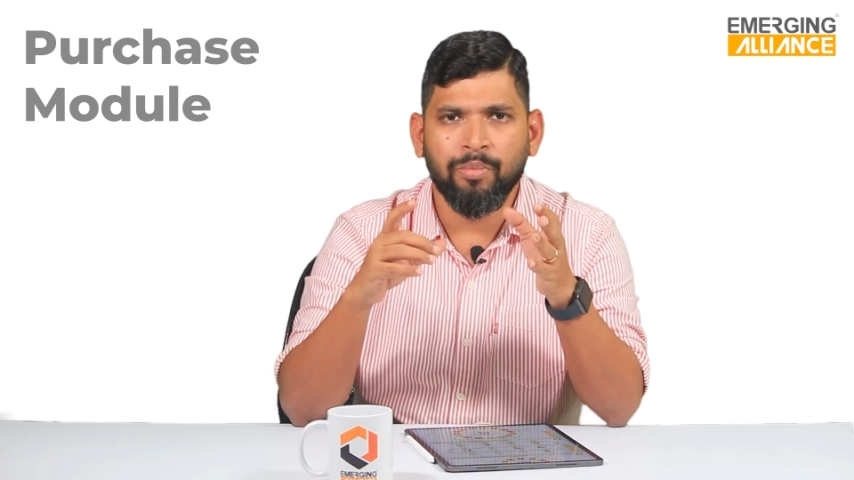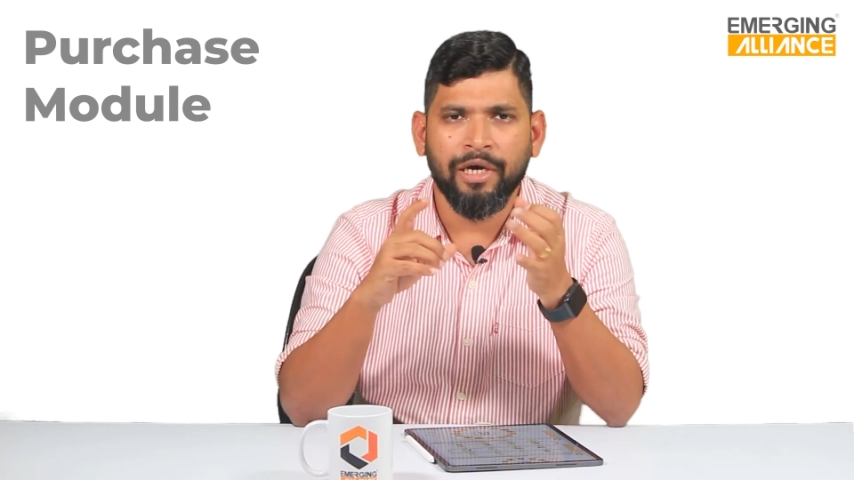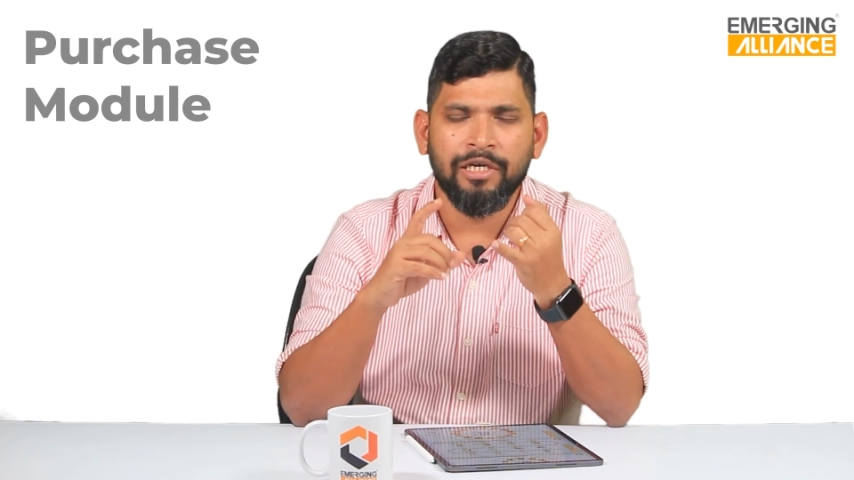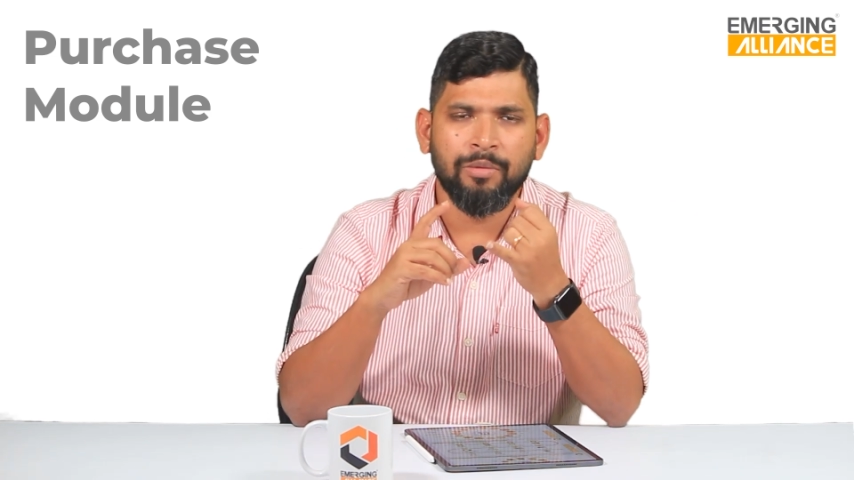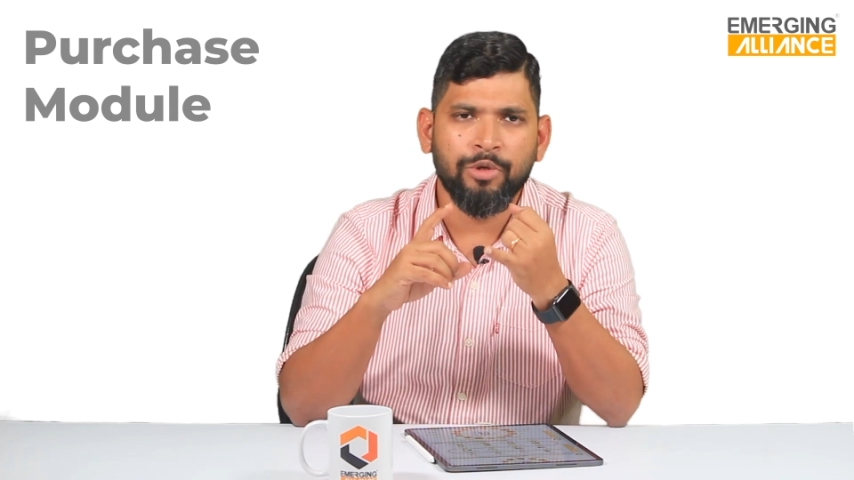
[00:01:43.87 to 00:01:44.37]

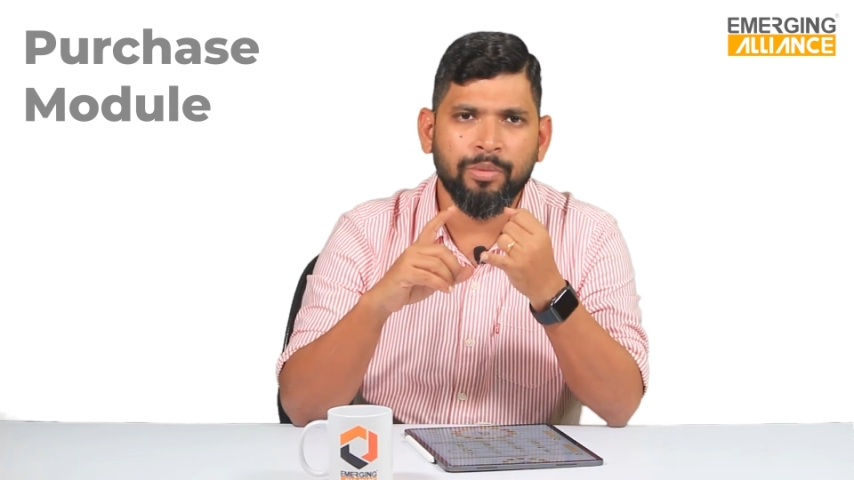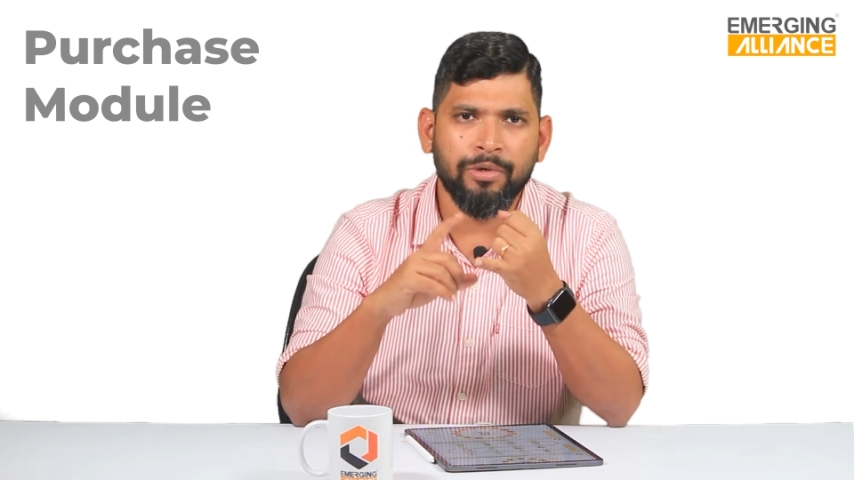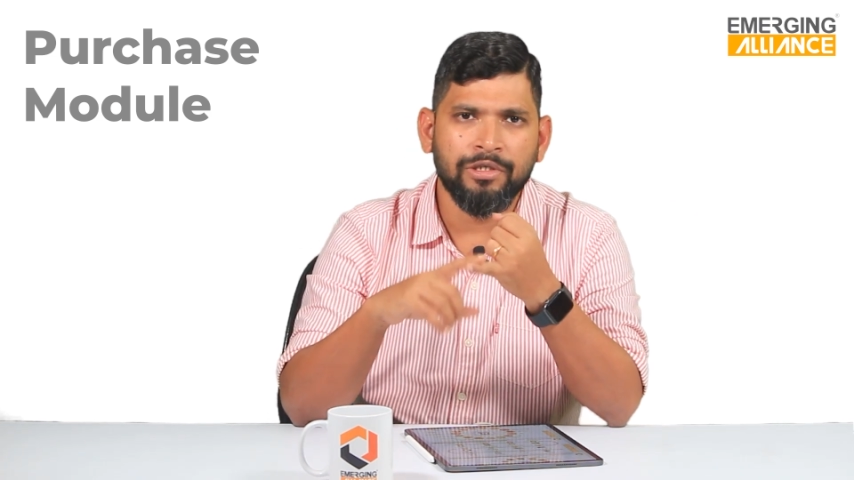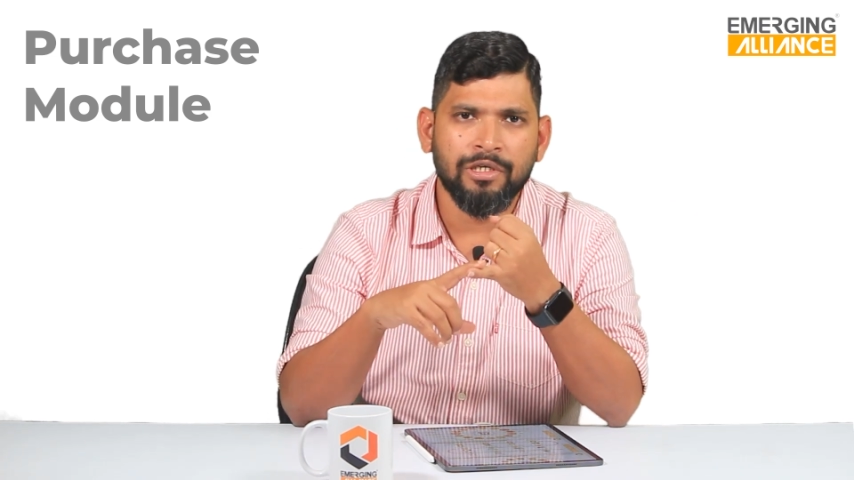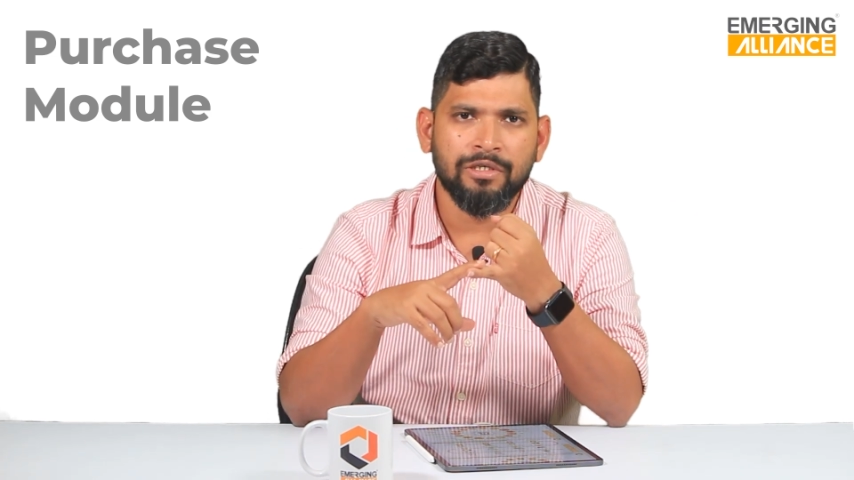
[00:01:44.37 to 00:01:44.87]
might it be a
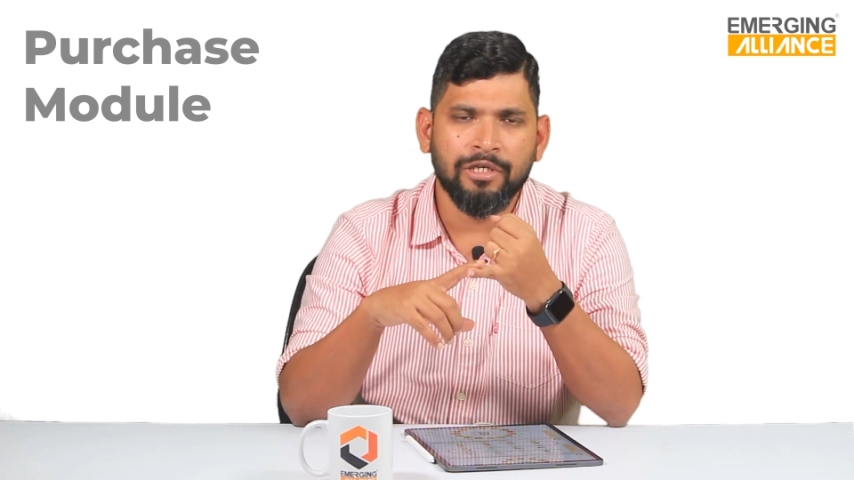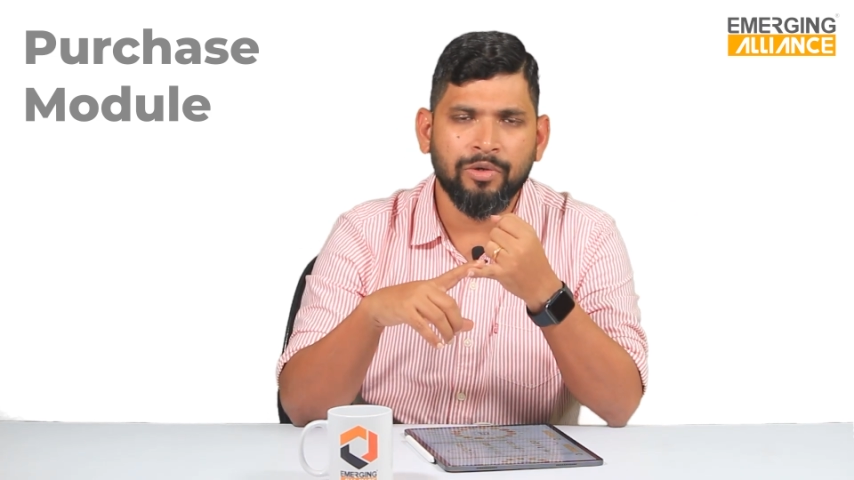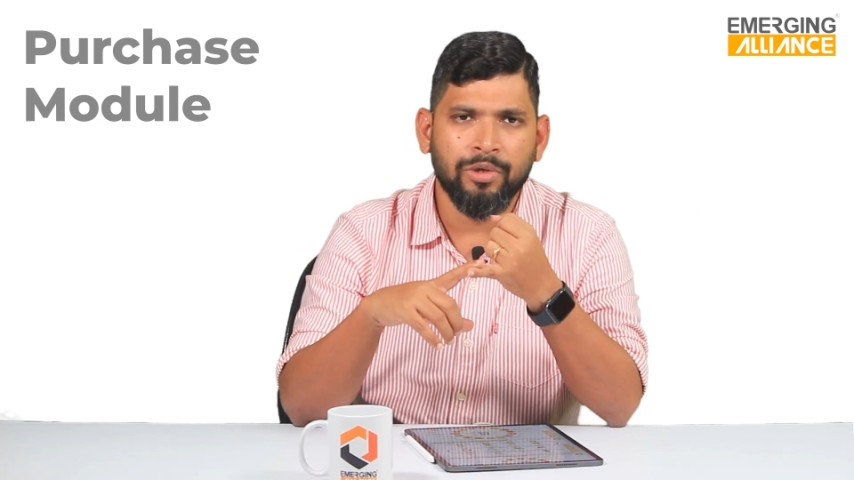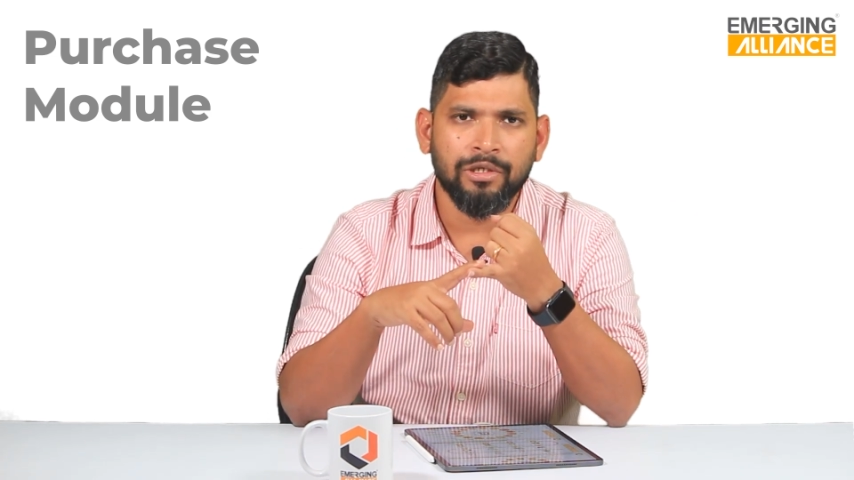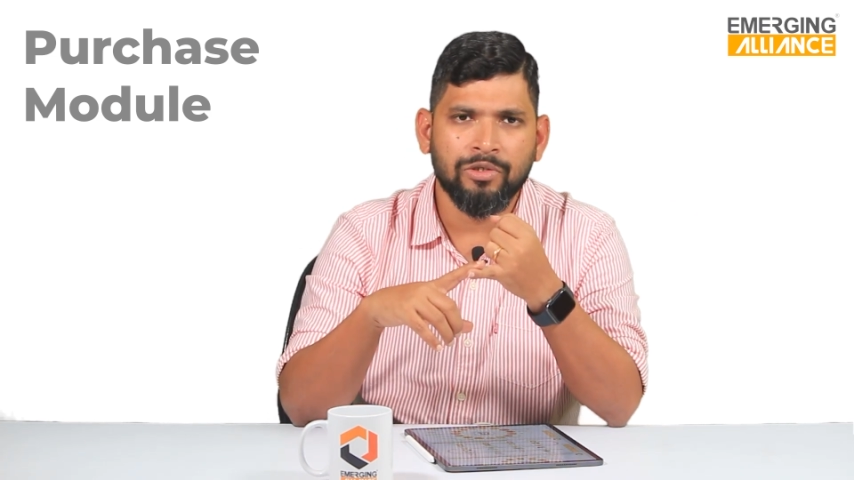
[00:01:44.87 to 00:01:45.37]
purchase
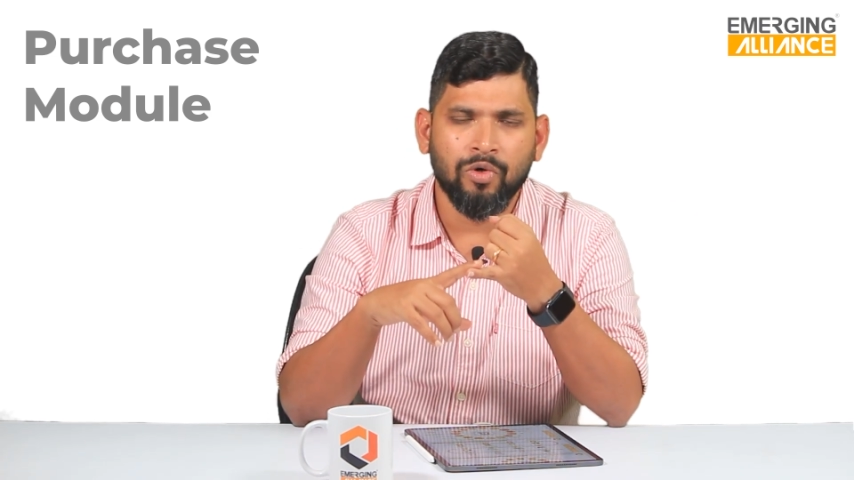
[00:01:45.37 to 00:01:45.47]
request